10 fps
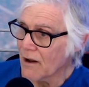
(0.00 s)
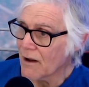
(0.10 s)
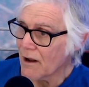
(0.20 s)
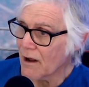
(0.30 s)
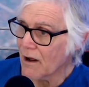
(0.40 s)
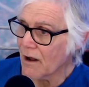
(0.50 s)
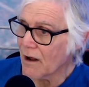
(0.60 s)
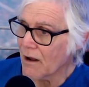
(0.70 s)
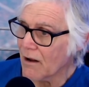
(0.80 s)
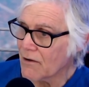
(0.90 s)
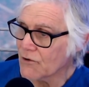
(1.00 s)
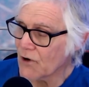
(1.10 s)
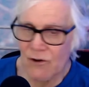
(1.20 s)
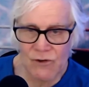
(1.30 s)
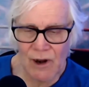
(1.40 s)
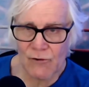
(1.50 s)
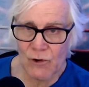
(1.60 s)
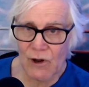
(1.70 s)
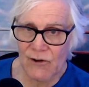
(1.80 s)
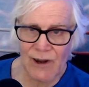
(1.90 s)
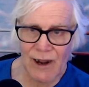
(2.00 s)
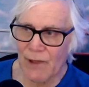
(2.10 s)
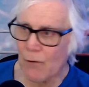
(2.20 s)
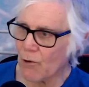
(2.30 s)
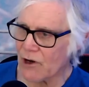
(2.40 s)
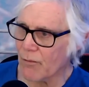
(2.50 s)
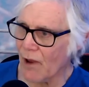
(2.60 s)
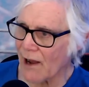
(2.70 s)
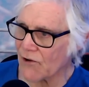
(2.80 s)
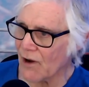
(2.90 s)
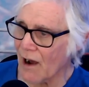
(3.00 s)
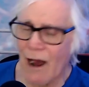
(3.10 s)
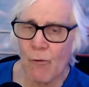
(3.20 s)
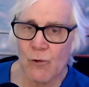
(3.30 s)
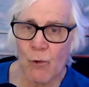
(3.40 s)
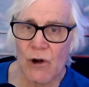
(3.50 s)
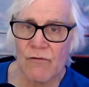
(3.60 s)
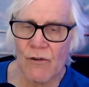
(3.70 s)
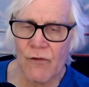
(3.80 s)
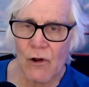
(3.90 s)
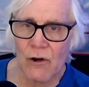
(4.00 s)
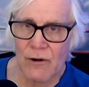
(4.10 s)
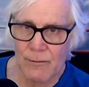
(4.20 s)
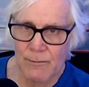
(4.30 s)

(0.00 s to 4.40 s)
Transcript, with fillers: John Stossel got slapped. That wasn't a Black Saturday. I was working for Fuller.